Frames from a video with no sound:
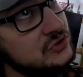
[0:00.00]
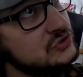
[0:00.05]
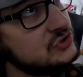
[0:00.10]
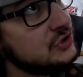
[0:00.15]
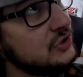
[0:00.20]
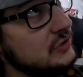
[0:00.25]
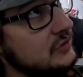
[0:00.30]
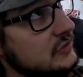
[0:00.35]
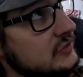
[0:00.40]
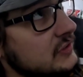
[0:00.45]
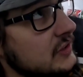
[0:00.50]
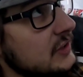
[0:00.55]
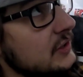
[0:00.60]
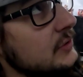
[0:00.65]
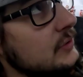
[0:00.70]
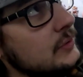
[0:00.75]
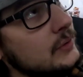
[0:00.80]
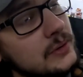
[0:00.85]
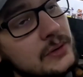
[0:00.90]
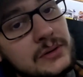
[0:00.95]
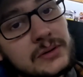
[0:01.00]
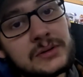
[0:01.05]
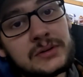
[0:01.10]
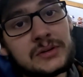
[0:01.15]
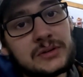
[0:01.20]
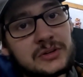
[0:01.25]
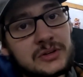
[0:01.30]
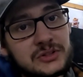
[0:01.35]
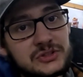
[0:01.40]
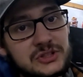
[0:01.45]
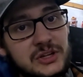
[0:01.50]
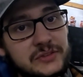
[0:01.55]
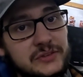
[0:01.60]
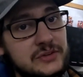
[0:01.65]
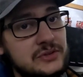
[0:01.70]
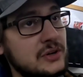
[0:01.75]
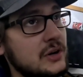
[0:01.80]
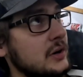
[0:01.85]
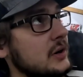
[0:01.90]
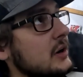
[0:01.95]
should still shut the
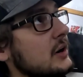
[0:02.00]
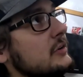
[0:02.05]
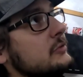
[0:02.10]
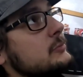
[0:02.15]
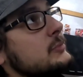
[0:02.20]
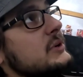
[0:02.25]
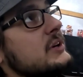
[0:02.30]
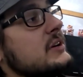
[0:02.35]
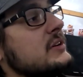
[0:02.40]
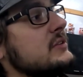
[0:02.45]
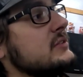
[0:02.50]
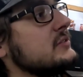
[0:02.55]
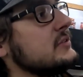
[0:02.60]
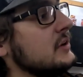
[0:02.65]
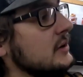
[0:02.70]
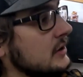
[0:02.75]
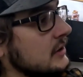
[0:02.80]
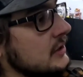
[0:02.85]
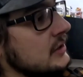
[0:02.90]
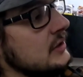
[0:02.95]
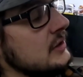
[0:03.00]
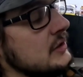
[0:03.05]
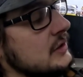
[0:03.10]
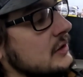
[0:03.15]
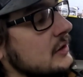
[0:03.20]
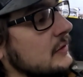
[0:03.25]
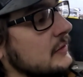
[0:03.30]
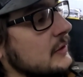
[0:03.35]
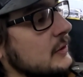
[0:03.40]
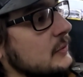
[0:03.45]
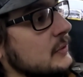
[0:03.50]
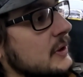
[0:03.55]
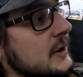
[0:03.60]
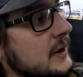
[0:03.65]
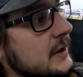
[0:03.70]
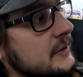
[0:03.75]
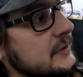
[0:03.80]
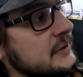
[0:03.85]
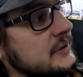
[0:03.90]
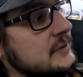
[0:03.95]
truck off, because although the
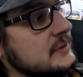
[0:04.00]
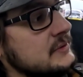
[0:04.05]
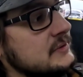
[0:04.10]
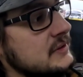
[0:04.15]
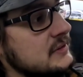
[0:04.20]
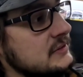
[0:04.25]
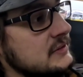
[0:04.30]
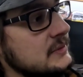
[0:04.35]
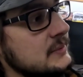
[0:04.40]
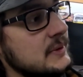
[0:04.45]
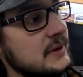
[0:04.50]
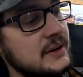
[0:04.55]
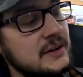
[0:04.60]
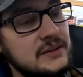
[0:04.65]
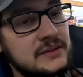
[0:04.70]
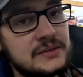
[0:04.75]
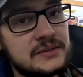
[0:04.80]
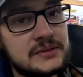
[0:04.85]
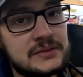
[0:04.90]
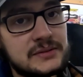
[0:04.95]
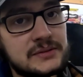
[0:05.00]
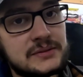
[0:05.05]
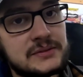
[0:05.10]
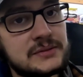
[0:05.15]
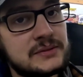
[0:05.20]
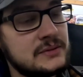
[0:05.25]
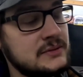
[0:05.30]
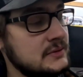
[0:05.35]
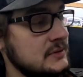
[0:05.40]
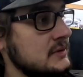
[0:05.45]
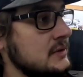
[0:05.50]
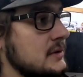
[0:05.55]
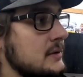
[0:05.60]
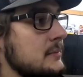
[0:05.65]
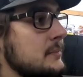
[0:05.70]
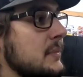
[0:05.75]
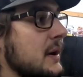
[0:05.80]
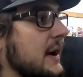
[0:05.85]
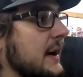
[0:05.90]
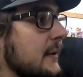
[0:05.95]
Holley system has
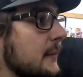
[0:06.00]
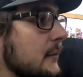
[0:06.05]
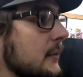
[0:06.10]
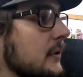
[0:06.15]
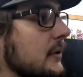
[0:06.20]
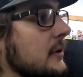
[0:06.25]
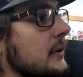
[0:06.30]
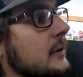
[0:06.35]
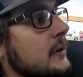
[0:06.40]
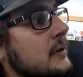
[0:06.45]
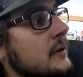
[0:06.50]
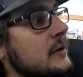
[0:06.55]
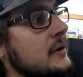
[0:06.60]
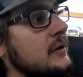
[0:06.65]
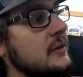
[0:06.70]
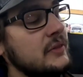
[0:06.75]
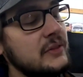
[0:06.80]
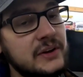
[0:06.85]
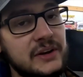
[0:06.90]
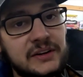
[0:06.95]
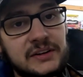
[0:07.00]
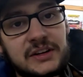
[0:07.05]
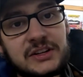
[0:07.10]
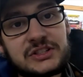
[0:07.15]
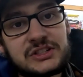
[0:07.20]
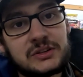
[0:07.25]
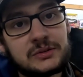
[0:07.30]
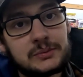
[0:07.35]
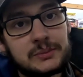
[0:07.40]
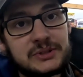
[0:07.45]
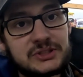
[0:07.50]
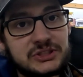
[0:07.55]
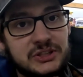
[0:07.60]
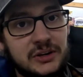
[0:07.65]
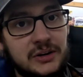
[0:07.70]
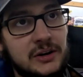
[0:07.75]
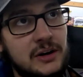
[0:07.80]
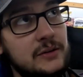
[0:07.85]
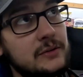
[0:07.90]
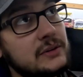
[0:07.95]
power, the ignition will be
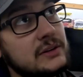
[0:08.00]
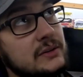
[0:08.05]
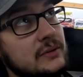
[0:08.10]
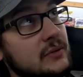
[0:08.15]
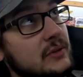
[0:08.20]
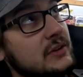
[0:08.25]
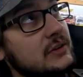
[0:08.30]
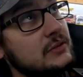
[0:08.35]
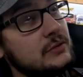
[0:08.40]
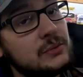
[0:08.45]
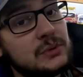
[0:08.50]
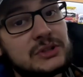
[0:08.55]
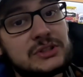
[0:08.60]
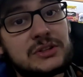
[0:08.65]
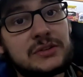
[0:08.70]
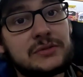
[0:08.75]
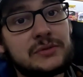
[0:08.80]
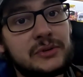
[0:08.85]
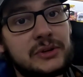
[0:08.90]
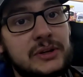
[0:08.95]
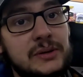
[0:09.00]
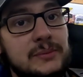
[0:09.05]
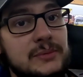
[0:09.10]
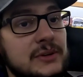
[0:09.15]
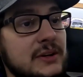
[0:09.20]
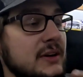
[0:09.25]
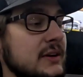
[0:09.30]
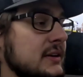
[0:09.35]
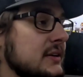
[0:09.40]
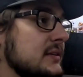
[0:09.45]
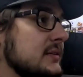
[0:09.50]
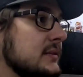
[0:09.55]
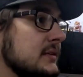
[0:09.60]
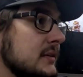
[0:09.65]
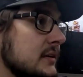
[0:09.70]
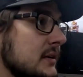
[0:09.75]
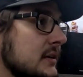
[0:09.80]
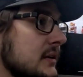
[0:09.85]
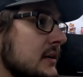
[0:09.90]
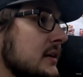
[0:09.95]
shut off whenever this switch is flipped, and
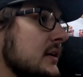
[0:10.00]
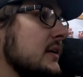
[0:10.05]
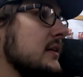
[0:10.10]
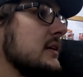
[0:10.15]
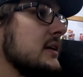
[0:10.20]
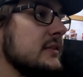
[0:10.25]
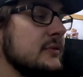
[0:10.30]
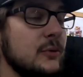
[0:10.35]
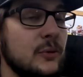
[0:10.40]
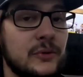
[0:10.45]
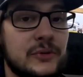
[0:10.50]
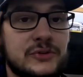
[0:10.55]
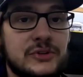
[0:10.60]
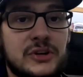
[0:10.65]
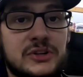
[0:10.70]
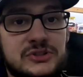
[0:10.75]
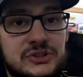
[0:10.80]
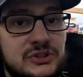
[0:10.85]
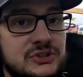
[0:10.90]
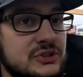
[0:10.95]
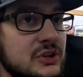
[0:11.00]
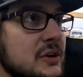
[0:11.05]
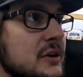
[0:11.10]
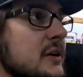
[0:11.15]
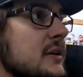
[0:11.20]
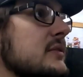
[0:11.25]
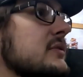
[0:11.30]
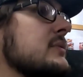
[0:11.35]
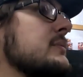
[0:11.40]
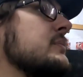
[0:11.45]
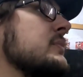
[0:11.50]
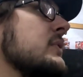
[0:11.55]
therefore the truck should shut off.